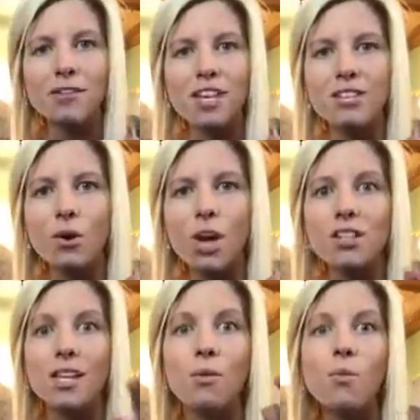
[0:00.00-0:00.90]
these
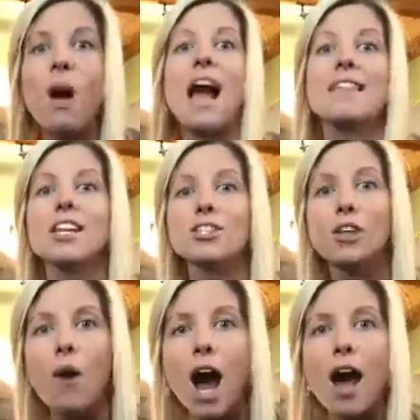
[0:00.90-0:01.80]
oils and why they're
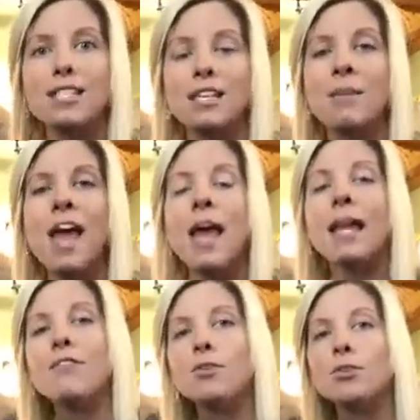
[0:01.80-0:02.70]
so awesome.
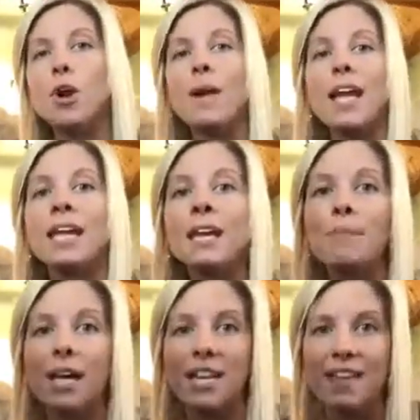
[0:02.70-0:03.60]
And if you know
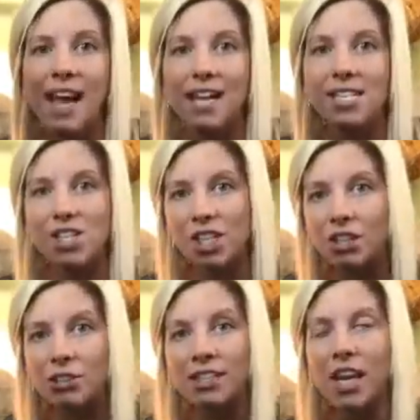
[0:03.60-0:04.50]
anybody that has
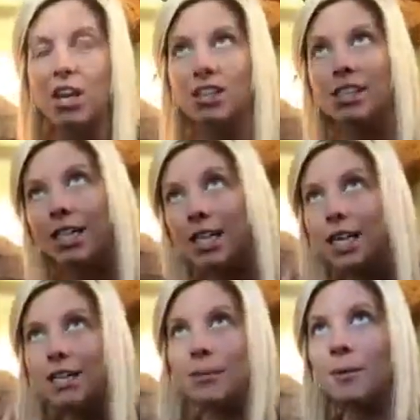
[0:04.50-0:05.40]
children that are a little bit
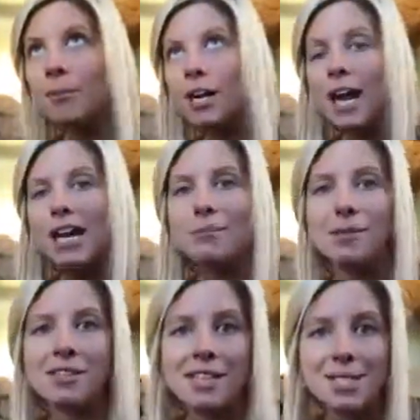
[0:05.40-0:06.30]
more
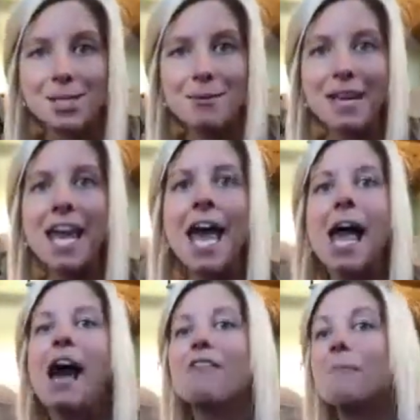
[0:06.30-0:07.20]
hyper than they should be,
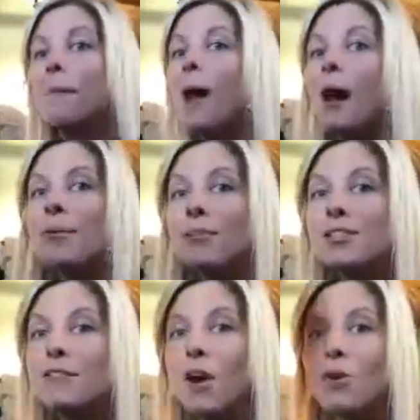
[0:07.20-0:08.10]
have
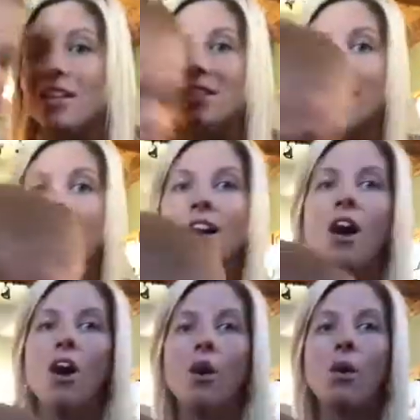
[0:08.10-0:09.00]
problems focusing,
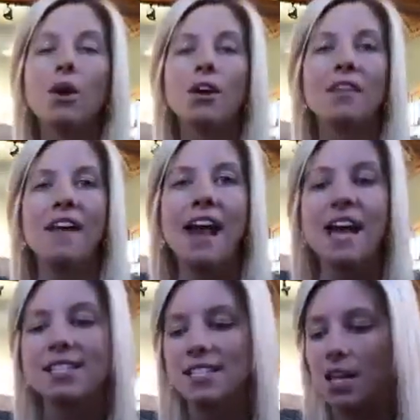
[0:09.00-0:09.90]
or
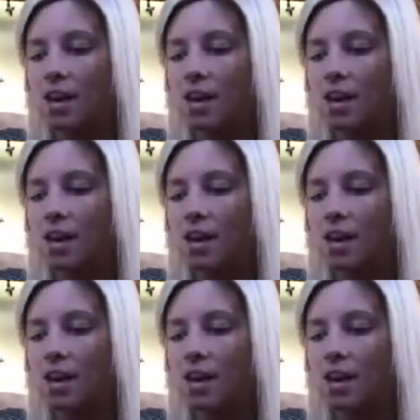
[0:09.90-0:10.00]
that